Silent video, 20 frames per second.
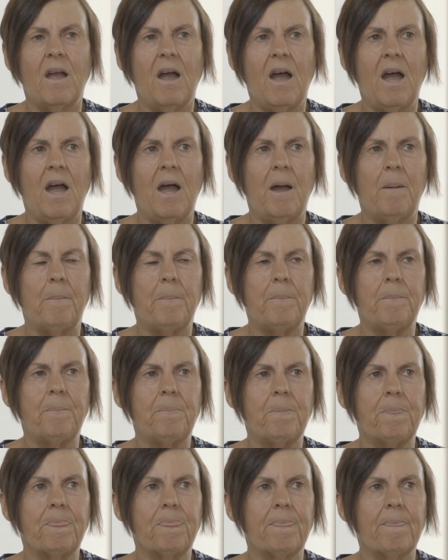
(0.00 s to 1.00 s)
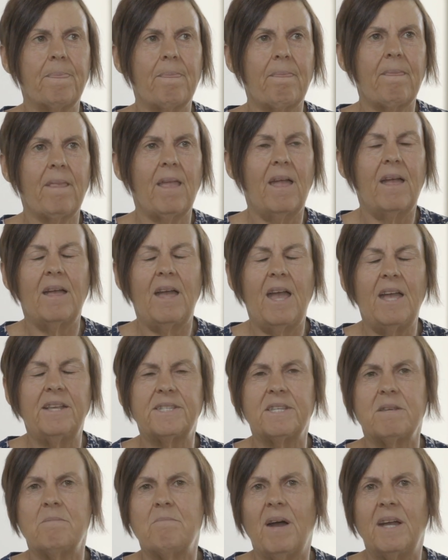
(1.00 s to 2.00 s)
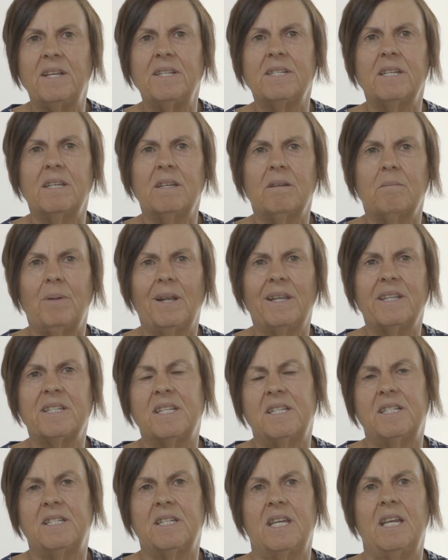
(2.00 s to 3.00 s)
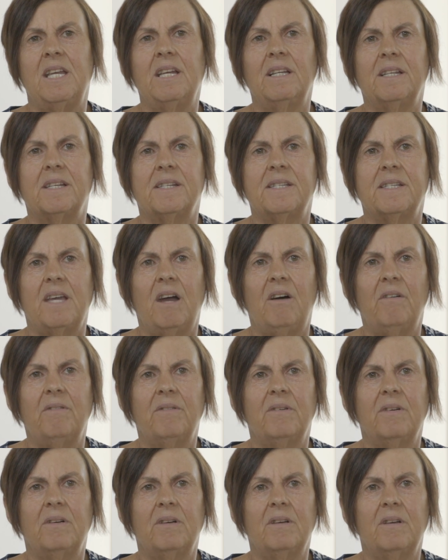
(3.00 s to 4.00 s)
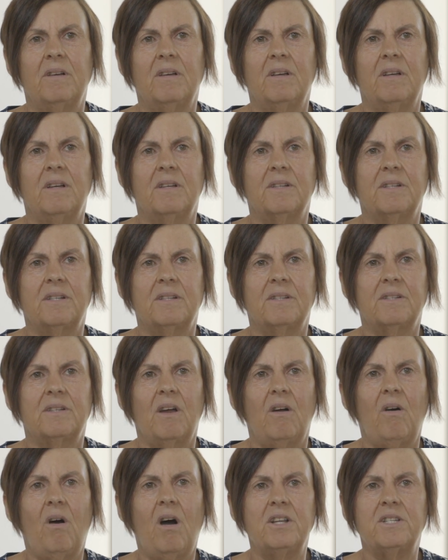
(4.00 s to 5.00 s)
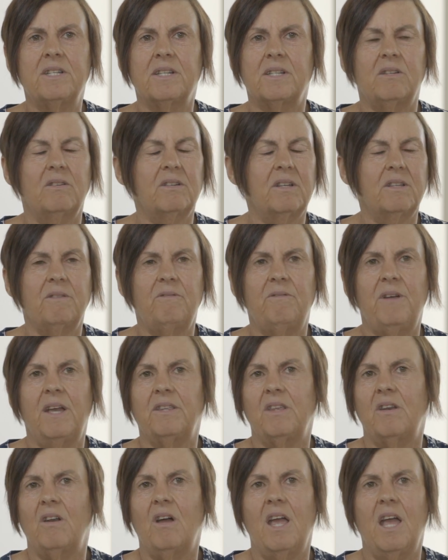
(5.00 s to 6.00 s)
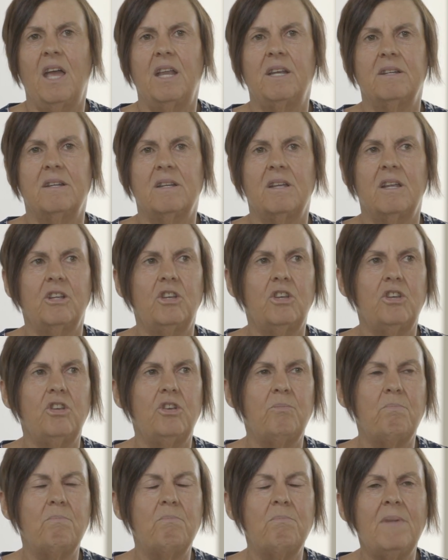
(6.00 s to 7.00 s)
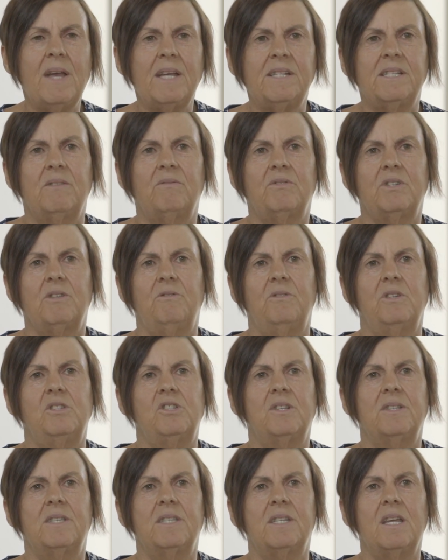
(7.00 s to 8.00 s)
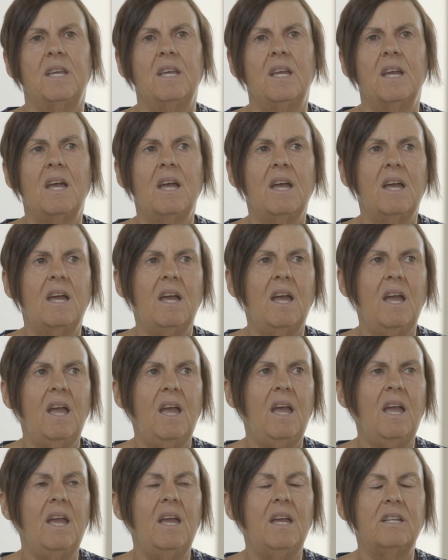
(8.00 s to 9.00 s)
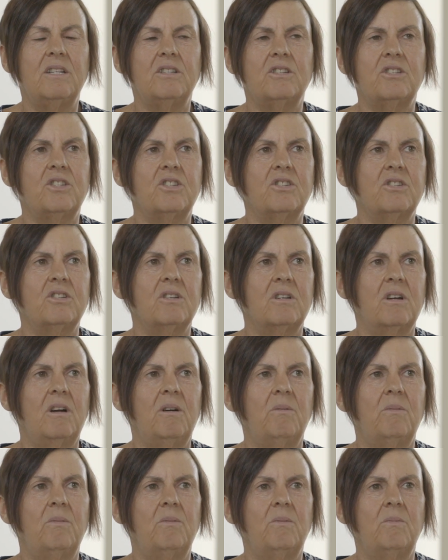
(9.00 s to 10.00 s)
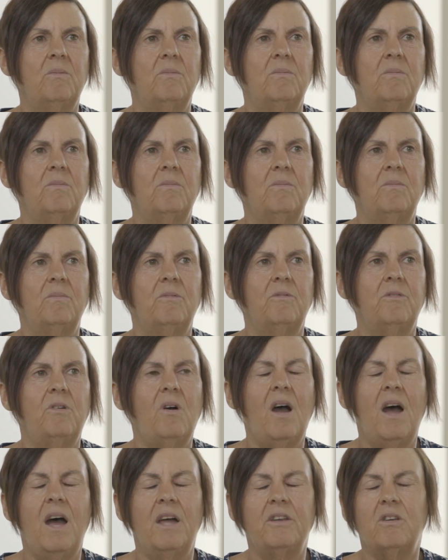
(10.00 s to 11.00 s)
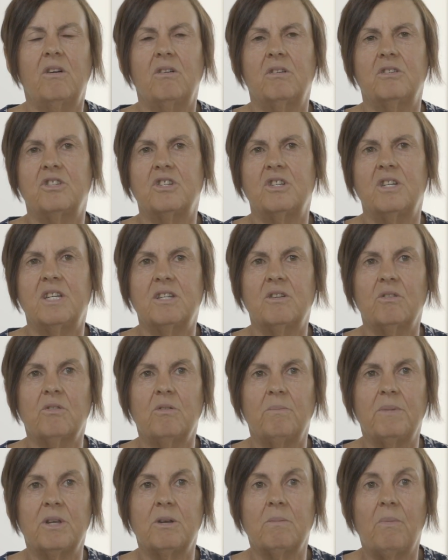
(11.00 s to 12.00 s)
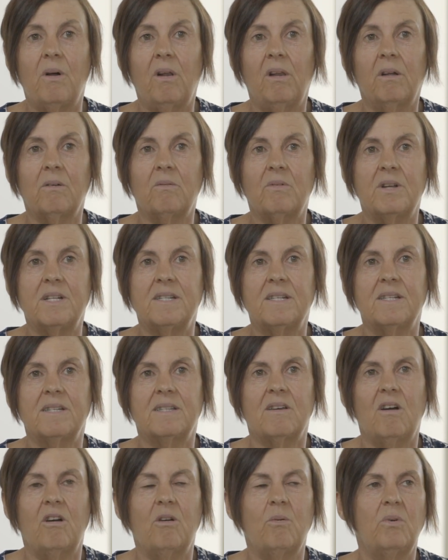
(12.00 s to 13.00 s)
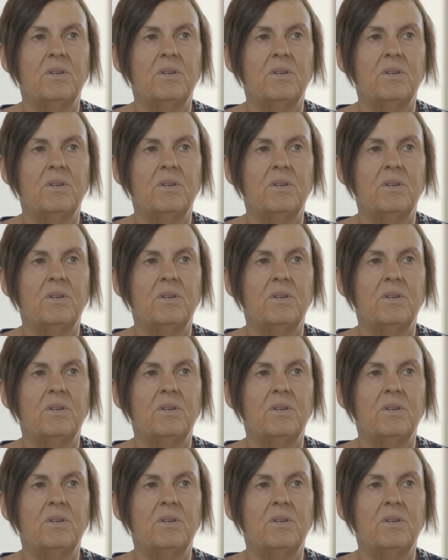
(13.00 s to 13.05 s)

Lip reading: has the amazing ability to heal itself. So I just look at the fact that I had a massive deficiency, and for unknown genetic or metabolic reasons, I